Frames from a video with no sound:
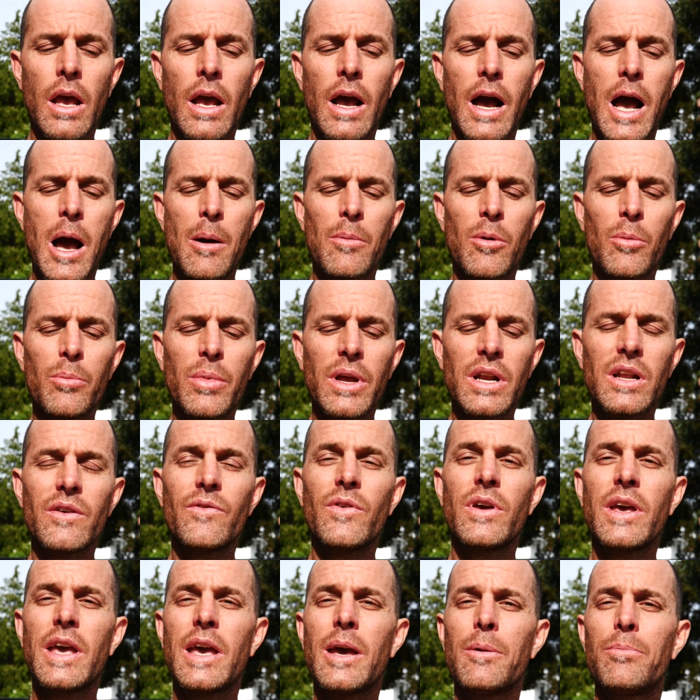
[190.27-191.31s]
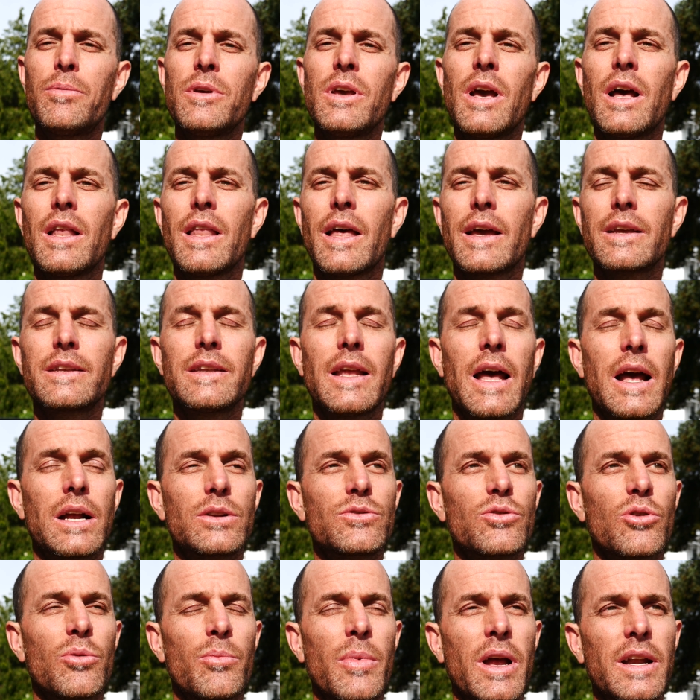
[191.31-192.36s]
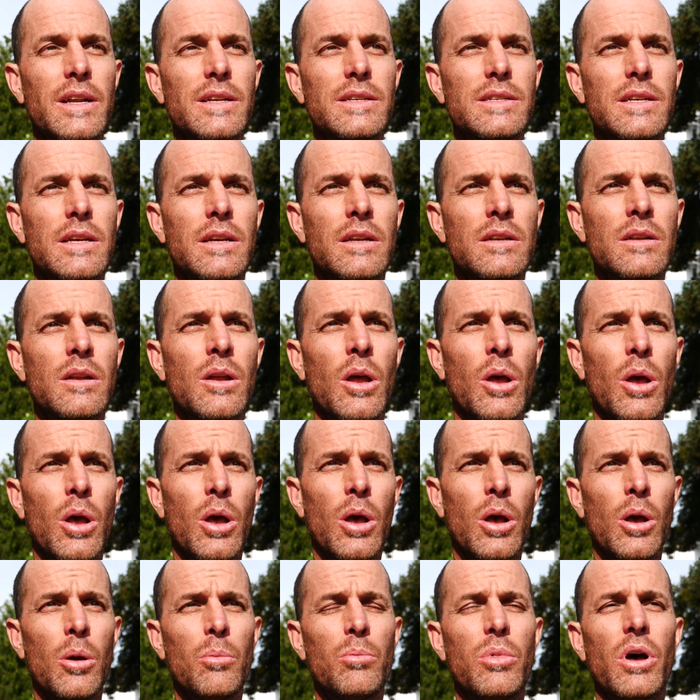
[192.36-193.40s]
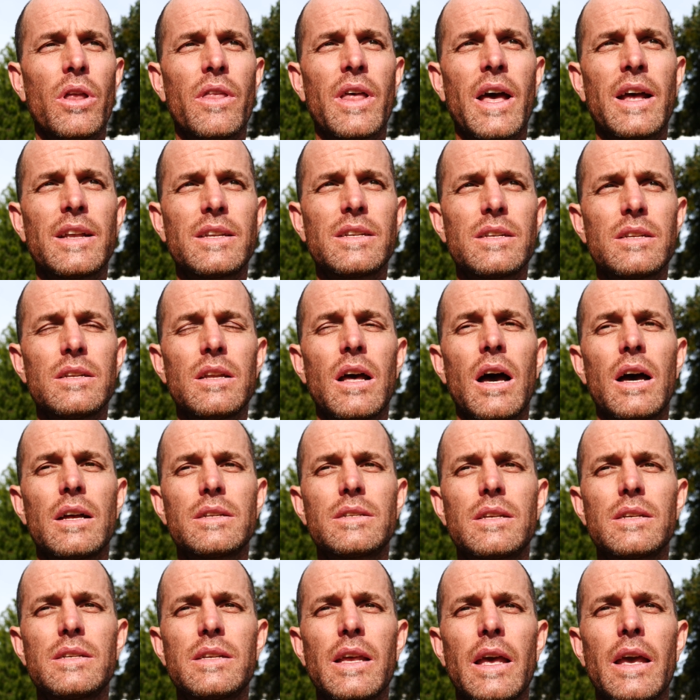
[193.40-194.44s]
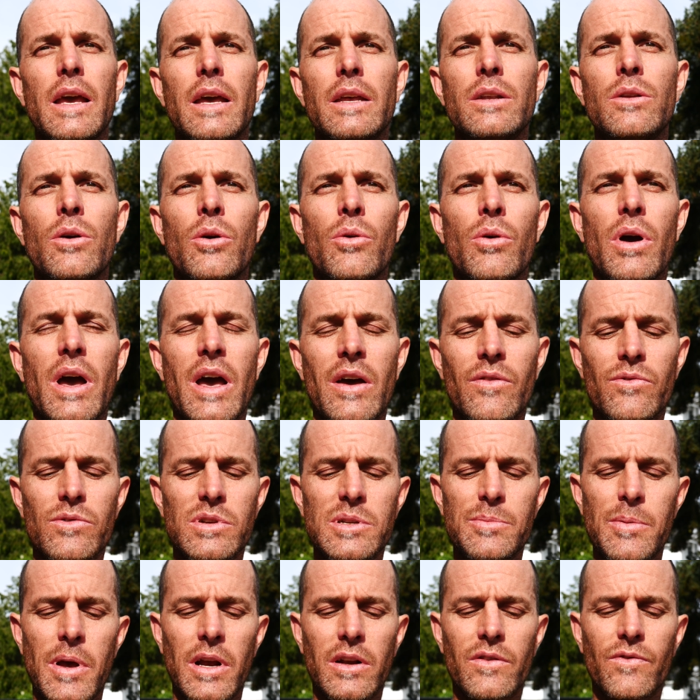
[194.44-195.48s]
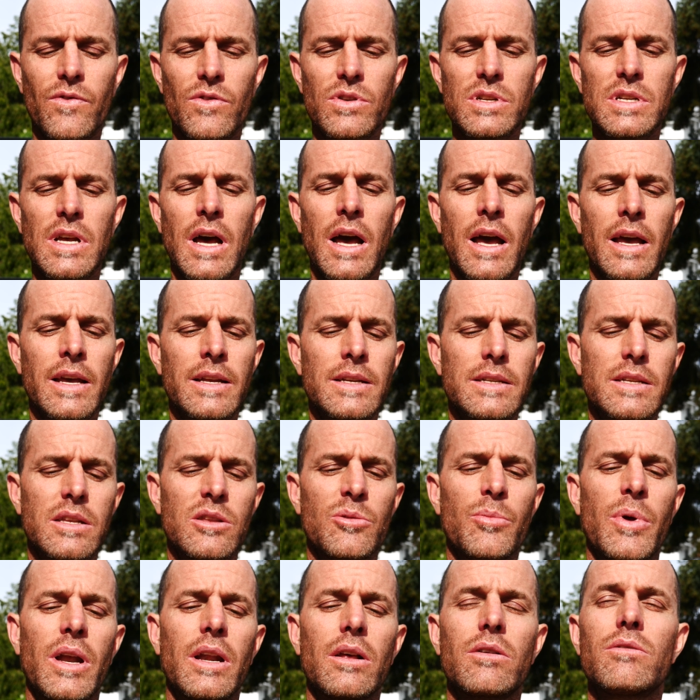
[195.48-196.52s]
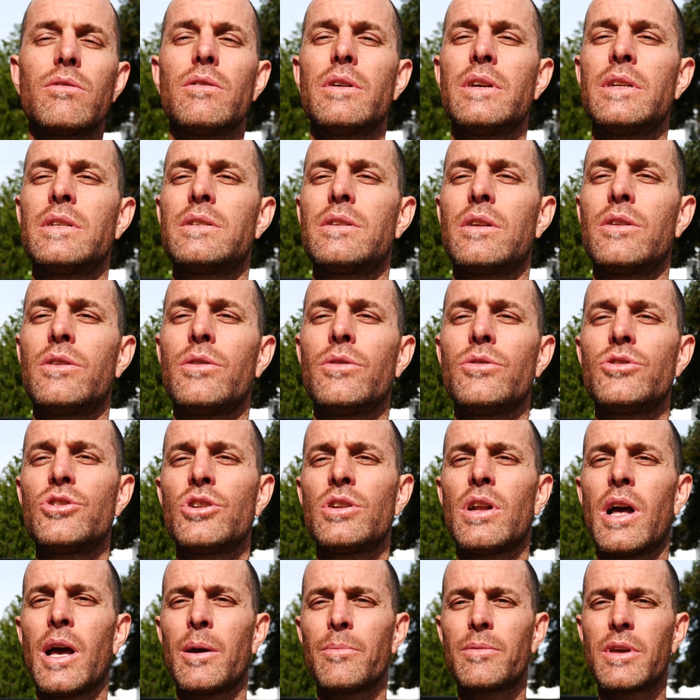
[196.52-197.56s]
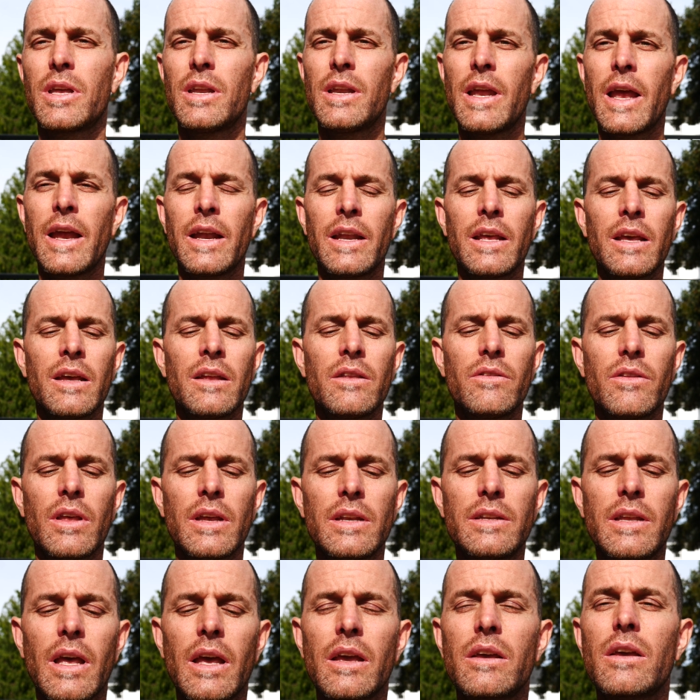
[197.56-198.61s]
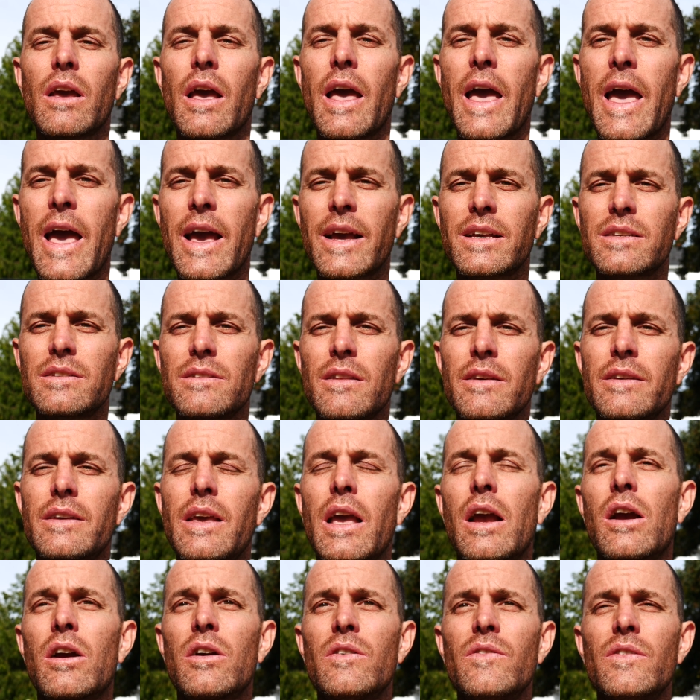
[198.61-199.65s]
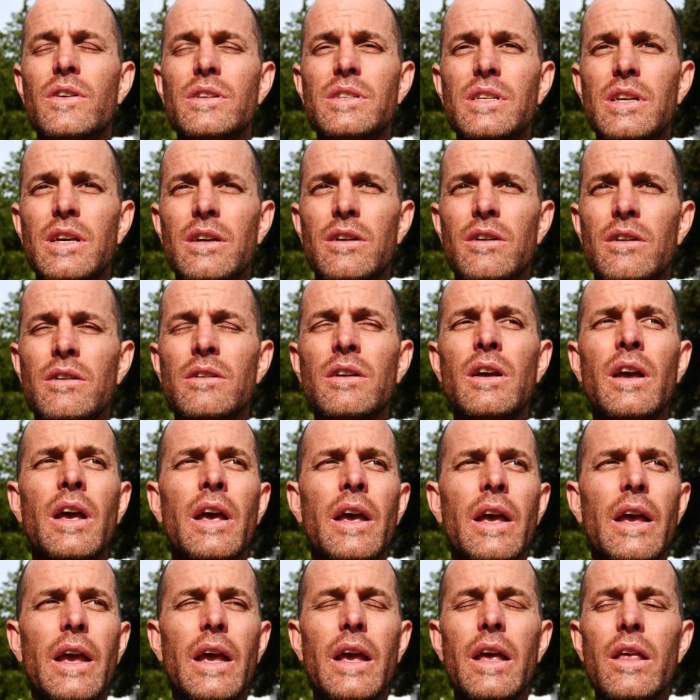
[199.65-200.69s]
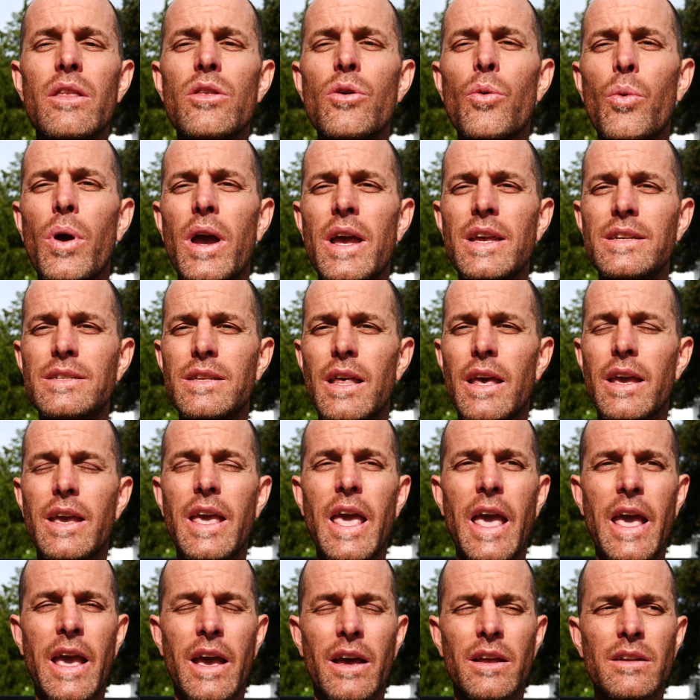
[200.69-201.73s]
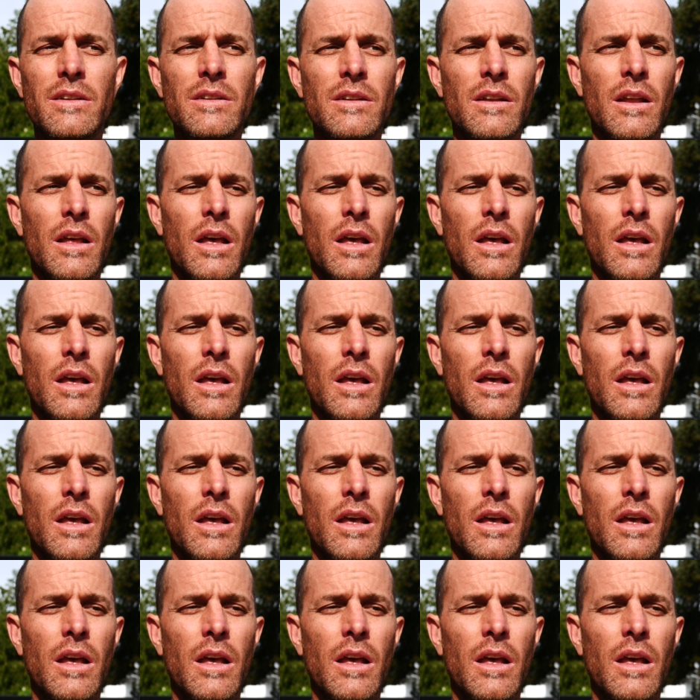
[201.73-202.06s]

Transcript: I'm a bit of a hippie. I like natural medicine, but that's not to say I don't have respect for science and the medical institution. I'm Canadian. They take excellent care of us here in the ways they can.